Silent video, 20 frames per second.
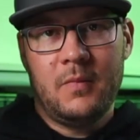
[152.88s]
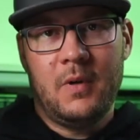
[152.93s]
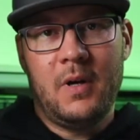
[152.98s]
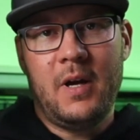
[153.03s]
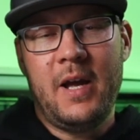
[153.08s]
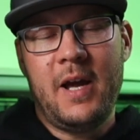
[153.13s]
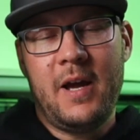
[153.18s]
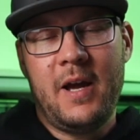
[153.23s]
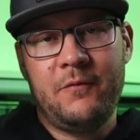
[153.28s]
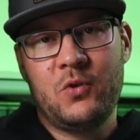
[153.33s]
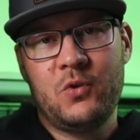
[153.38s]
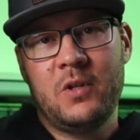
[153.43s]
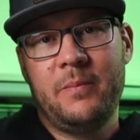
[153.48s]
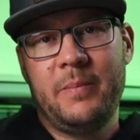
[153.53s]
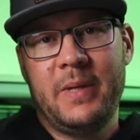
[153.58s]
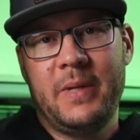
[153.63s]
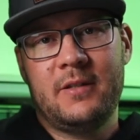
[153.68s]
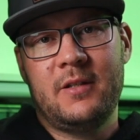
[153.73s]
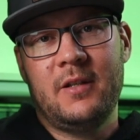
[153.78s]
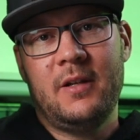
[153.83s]
I have to
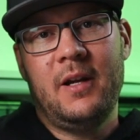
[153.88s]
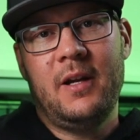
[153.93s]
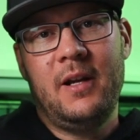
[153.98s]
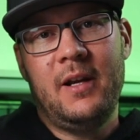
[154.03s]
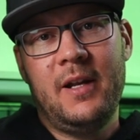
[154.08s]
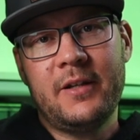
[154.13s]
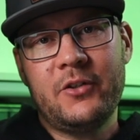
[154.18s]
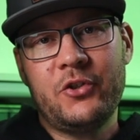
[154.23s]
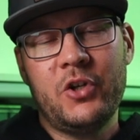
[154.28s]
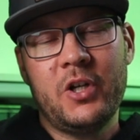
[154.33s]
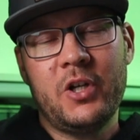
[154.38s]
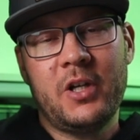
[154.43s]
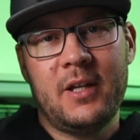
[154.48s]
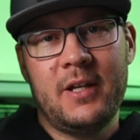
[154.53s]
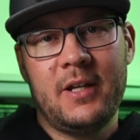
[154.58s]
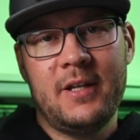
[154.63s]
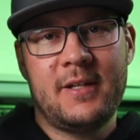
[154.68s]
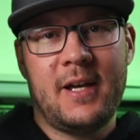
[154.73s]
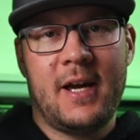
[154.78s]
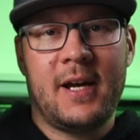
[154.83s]
admit, electric
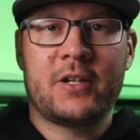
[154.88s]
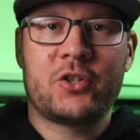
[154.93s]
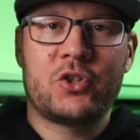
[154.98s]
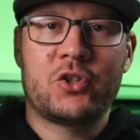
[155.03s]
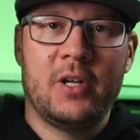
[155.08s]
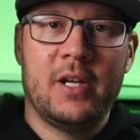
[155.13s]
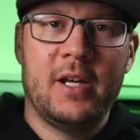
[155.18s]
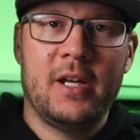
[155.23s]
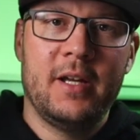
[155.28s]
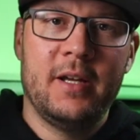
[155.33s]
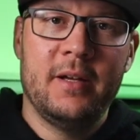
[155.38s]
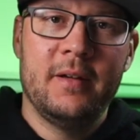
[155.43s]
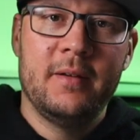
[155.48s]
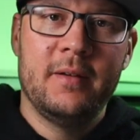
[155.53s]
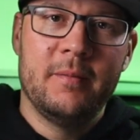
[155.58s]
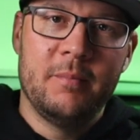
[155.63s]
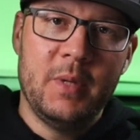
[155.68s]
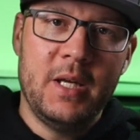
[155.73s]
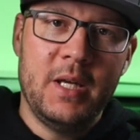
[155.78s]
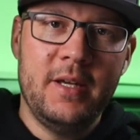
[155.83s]
is actually
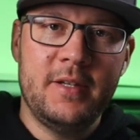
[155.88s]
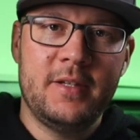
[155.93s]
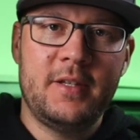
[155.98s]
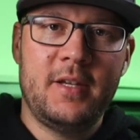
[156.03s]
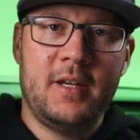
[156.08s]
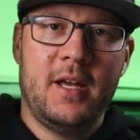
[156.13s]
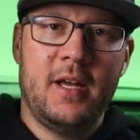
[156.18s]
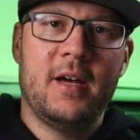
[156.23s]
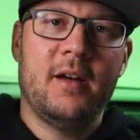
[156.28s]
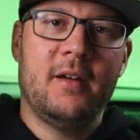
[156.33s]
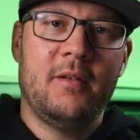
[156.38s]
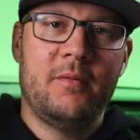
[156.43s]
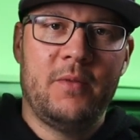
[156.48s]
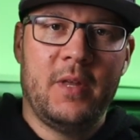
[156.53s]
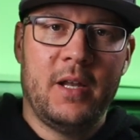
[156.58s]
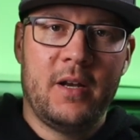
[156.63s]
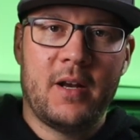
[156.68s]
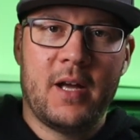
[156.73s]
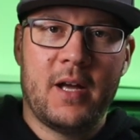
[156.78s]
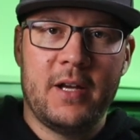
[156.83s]
easier
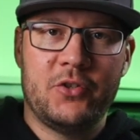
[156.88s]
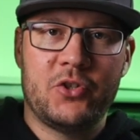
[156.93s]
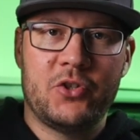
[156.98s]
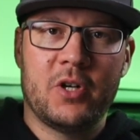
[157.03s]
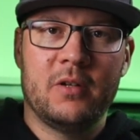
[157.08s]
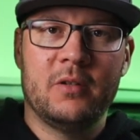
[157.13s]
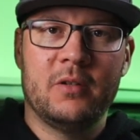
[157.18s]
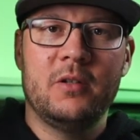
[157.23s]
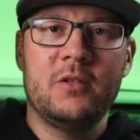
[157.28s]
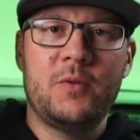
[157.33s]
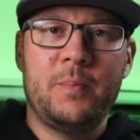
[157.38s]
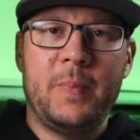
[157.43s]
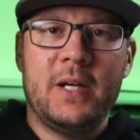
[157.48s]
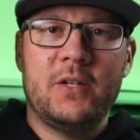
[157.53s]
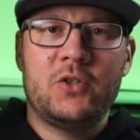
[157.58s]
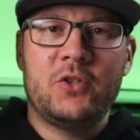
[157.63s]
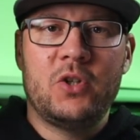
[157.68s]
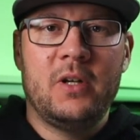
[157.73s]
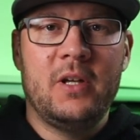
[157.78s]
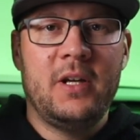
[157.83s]
than nitro,
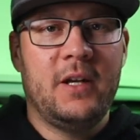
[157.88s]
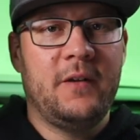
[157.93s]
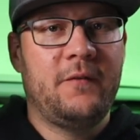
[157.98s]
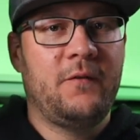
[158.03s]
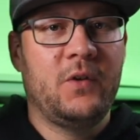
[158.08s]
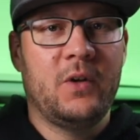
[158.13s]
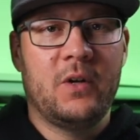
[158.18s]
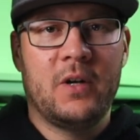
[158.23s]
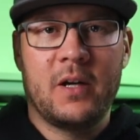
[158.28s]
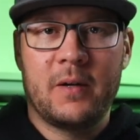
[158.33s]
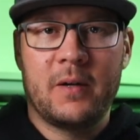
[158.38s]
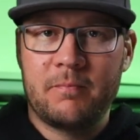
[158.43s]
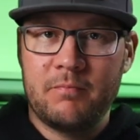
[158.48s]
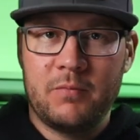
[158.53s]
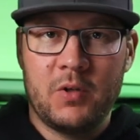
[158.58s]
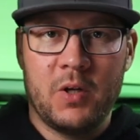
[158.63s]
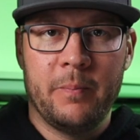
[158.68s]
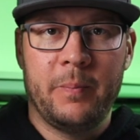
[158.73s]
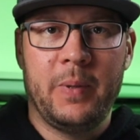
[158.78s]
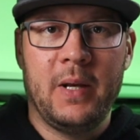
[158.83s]
especially if you're a
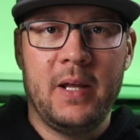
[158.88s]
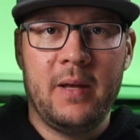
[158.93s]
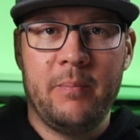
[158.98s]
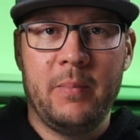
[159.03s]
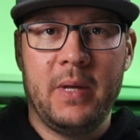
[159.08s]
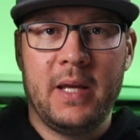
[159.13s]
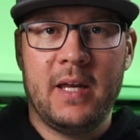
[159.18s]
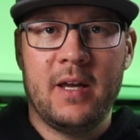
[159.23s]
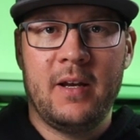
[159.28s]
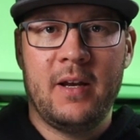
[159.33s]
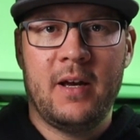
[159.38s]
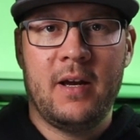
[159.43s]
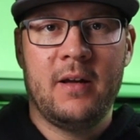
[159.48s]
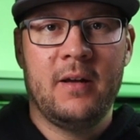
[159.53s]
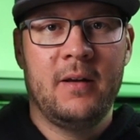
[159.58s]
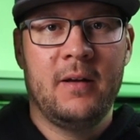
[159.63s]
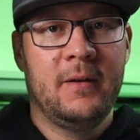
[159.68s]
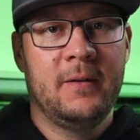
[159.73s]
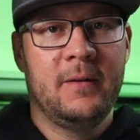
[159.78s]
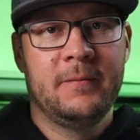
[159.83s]
complete beginner.
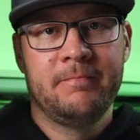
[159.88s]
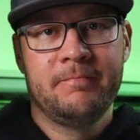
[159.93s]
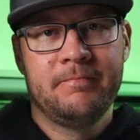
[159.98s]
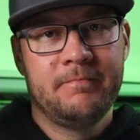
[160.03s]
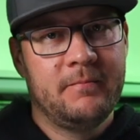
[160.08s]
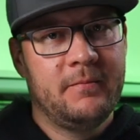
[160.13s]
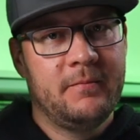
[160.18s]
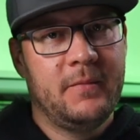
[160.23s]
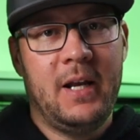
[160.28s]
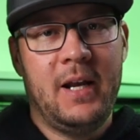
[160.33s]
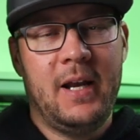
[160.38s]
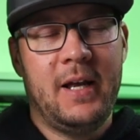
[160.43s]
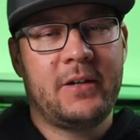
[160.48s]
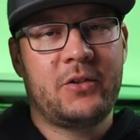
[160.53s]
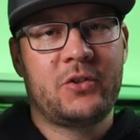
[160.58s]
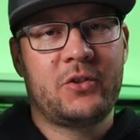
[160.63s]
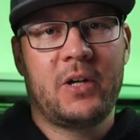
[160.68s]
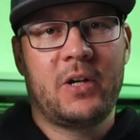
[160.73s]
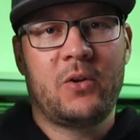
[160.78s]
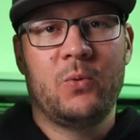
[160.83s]

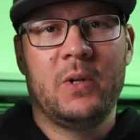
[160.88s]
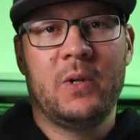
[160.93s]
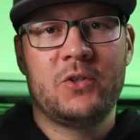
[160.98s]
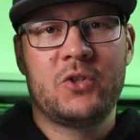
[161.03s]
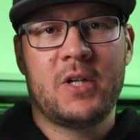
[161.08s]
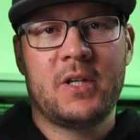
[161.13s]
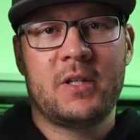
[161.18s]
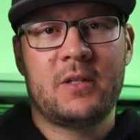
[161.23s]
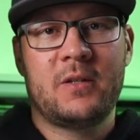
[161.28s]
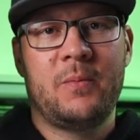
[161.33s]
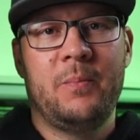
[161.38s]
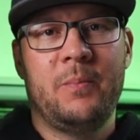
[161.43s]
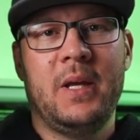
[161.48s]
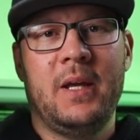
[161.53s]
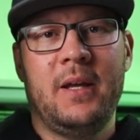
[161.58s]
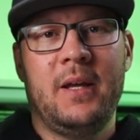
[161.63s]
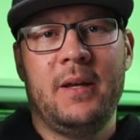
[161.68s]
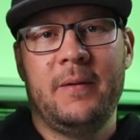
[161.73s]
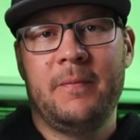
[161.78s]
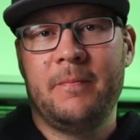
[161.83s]
Electric will just
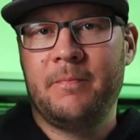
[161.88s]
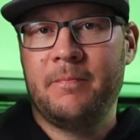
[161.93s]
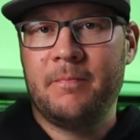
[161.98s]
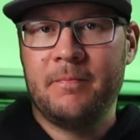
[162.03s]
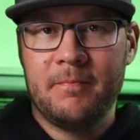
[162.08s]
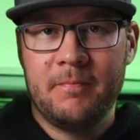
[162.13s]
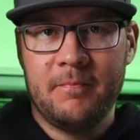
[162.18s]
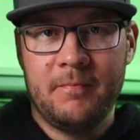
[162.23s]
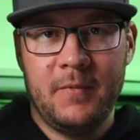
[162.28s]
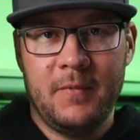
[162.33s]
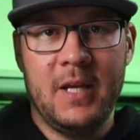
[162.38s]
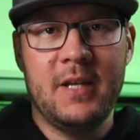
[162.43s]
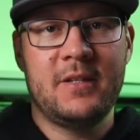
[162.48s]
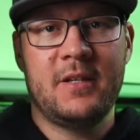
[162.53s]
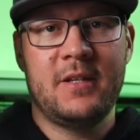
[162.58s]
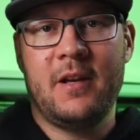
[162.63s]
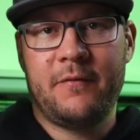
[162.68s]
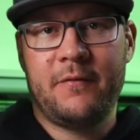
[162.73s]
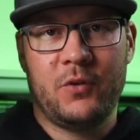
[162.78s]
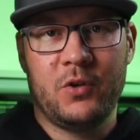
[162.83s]
be
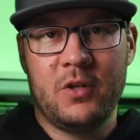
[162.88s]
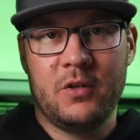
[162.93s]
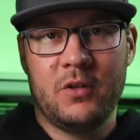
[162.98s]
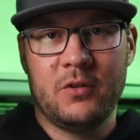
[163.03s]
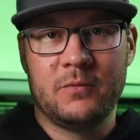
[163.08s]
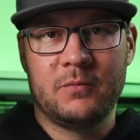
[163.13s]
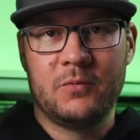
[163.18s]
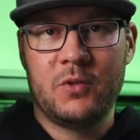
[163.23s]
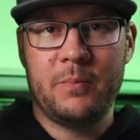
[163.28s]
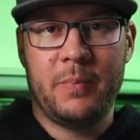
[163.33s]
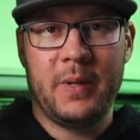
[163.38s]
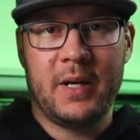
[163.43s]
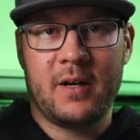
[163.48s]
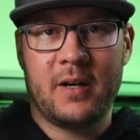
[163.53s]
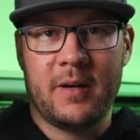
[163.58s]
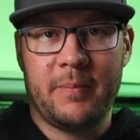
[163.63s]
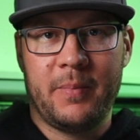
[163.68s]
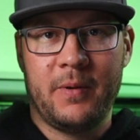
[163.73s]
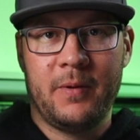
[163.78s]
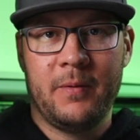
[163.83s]
easier for you to pick
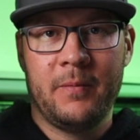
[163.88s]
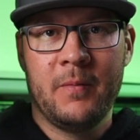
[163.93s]
up.